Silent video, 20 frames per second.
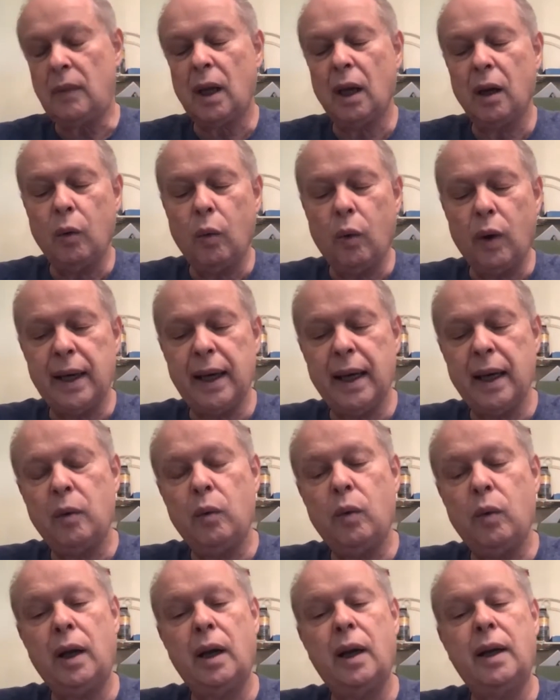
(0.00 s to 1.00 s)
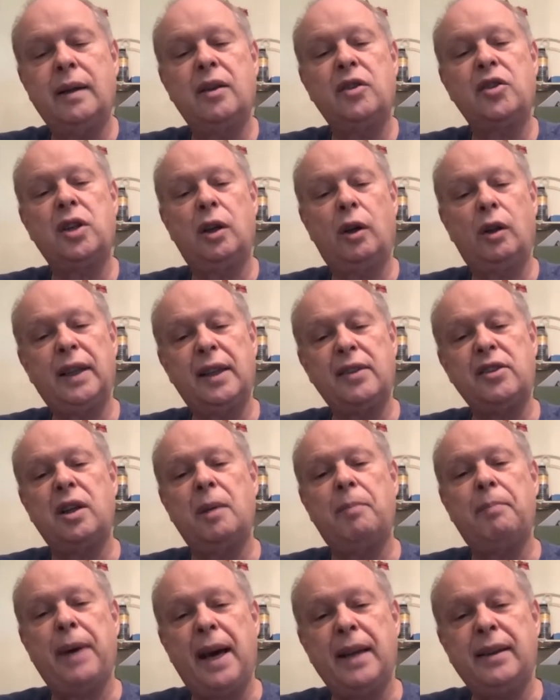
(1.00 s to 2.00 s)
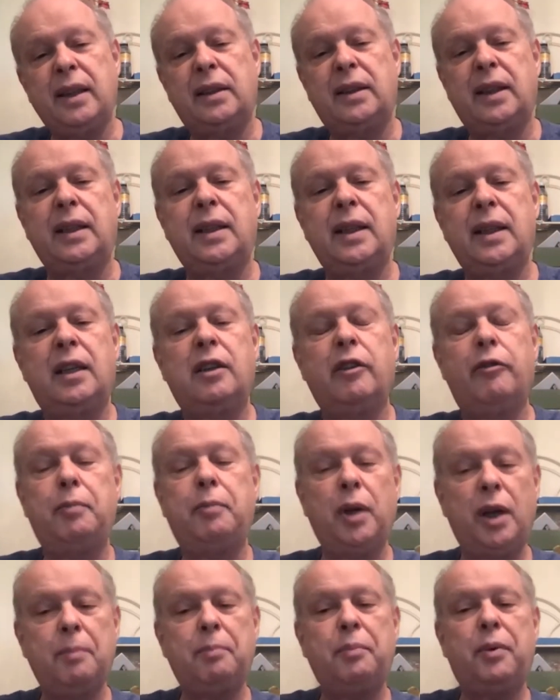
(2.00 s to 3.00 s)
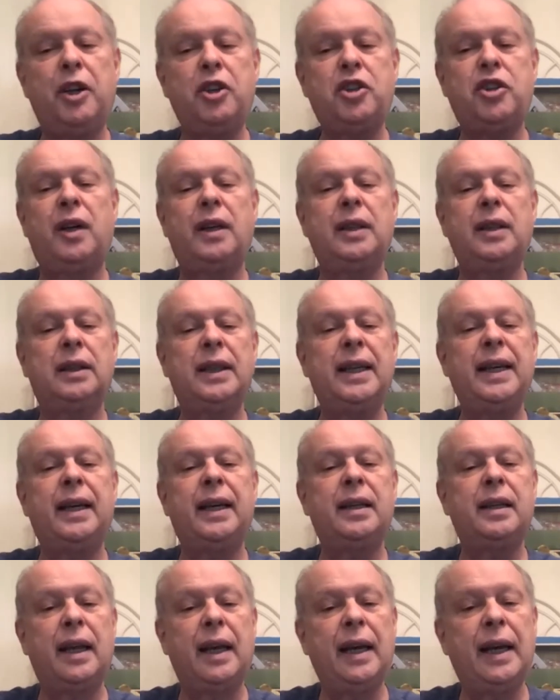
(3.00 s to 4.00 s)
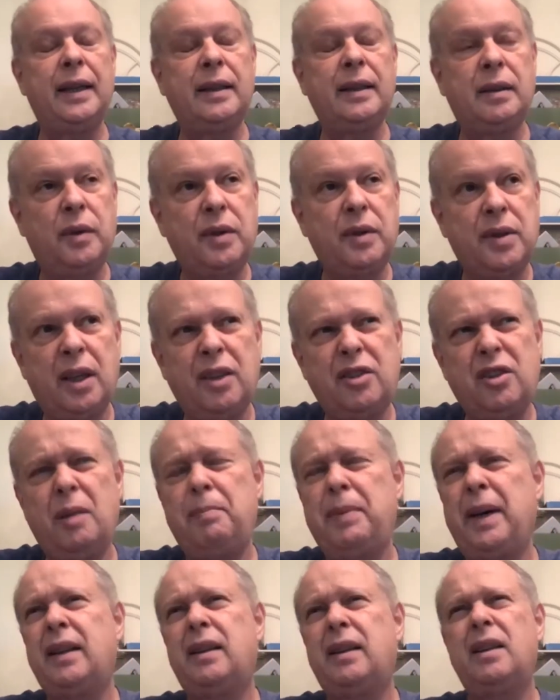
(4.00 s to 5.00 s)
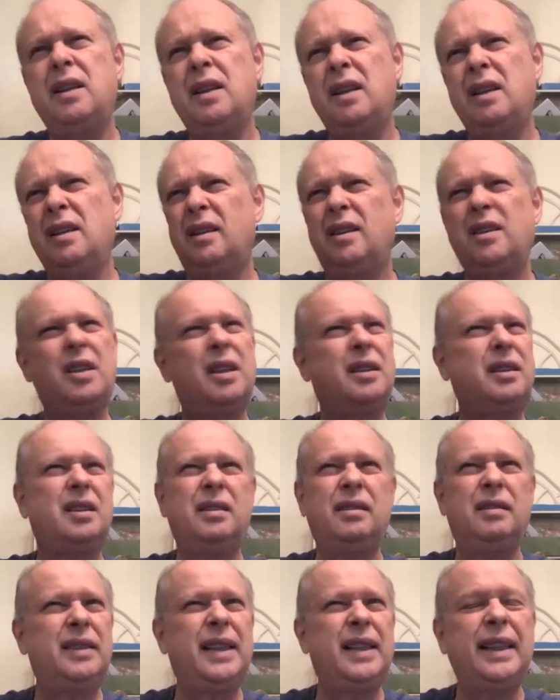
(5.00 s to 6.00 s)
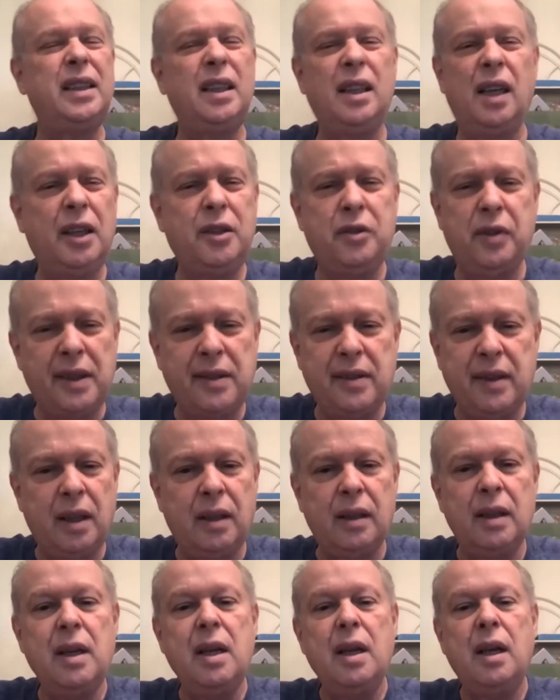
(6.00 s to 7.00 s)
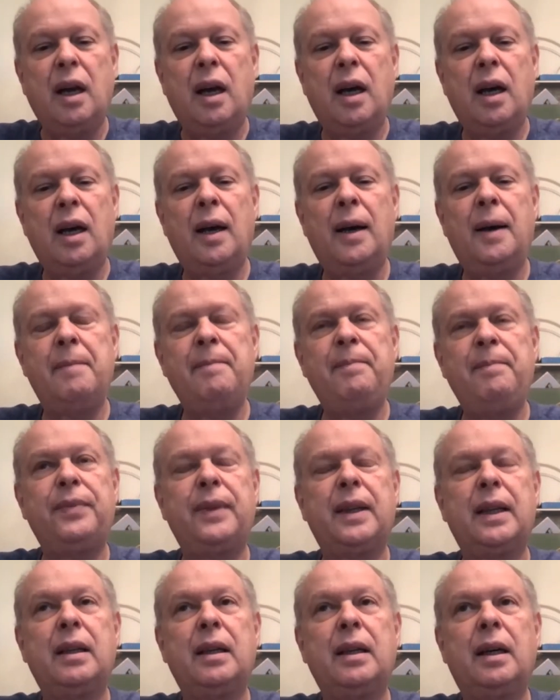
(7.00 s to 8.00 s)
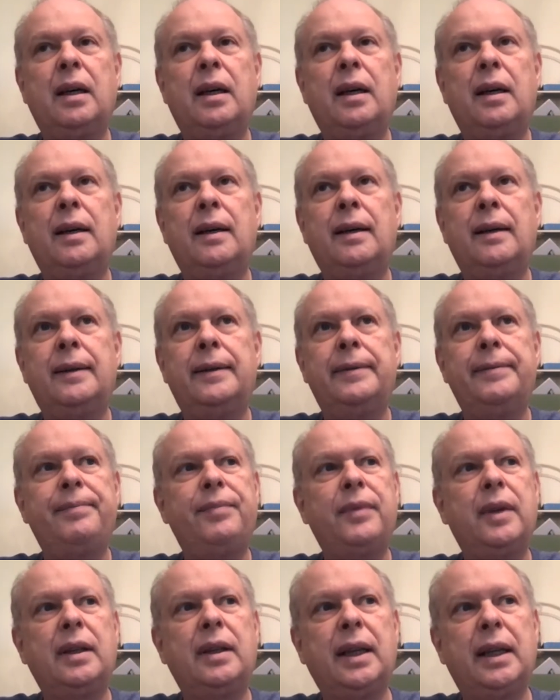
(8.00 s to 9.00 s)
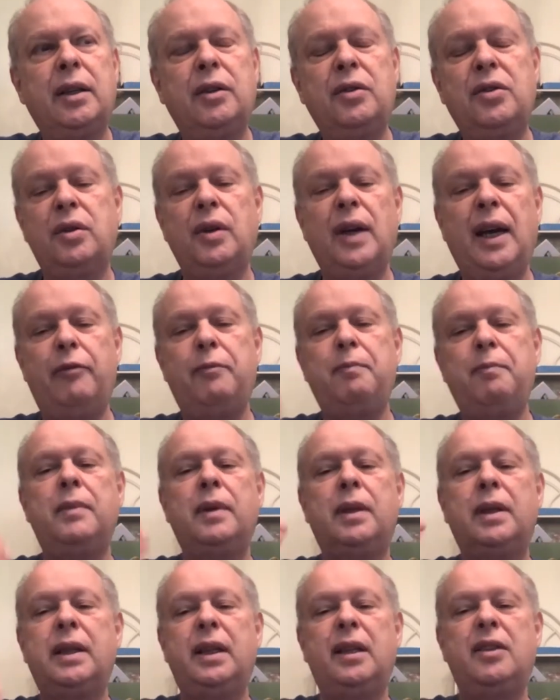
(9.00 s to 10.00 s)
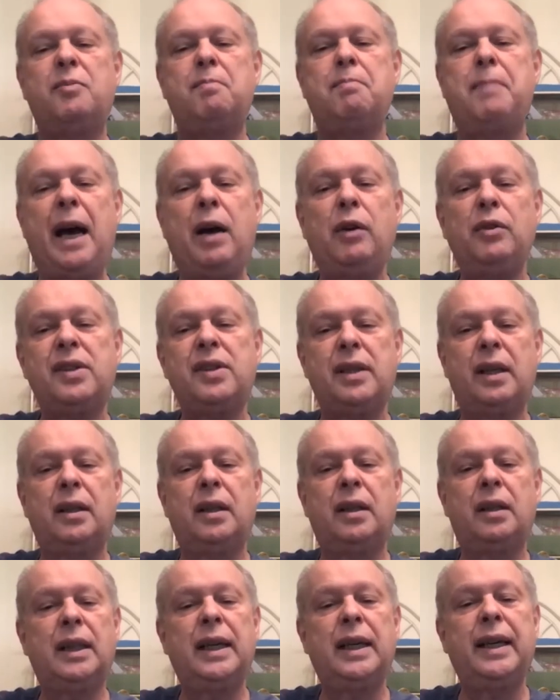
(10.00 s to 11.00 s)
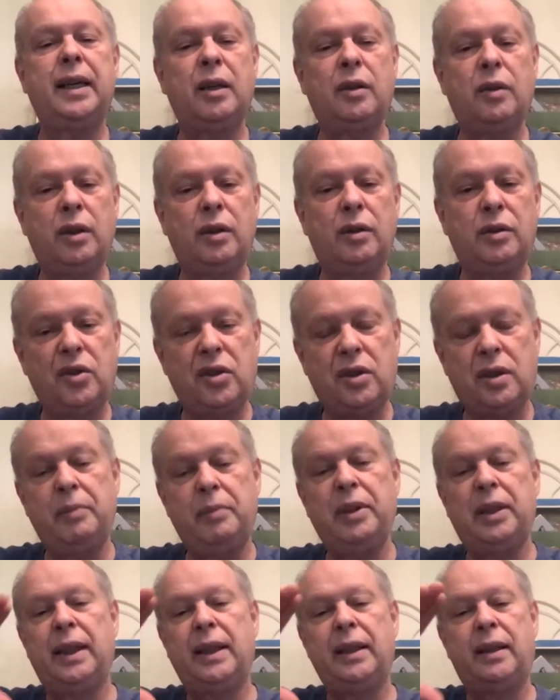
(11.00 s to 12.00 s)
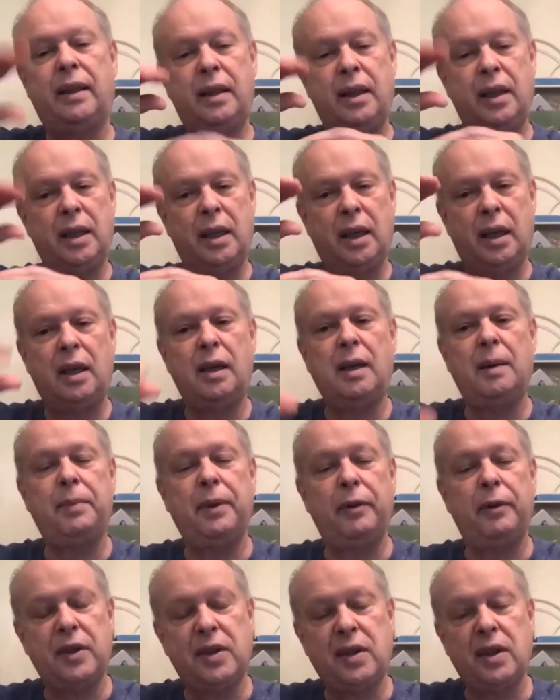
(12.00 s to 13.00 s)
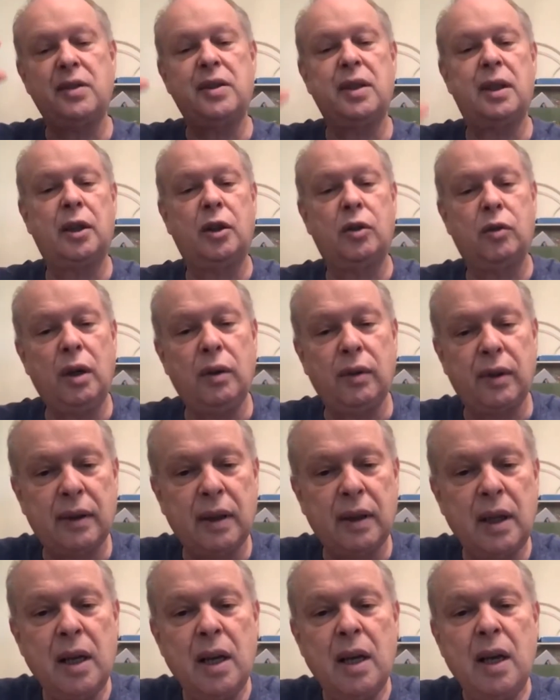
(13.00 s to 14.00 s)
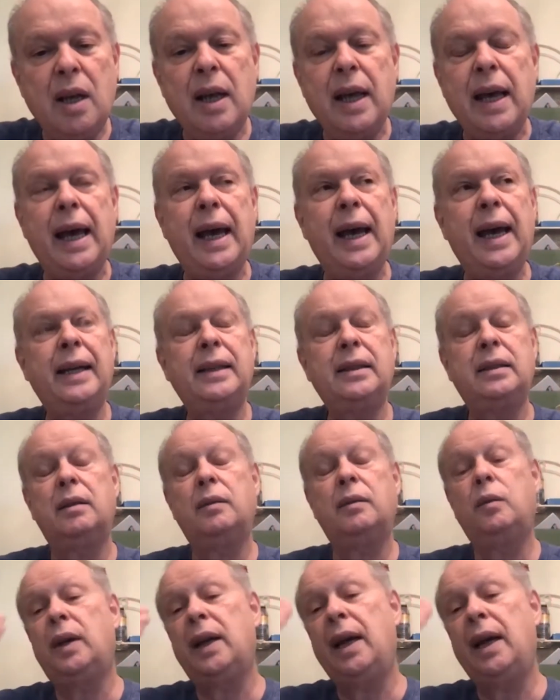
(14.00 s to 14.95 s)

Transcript: what I, what, there's an old osteopathic technique of putting pressure on the leg, and there was an osteopath, this is the nineteen hundreds, you know, um, um, that used to have kids bounce on their leg in order to stimulate the uh, epiphysis and the growth. And what I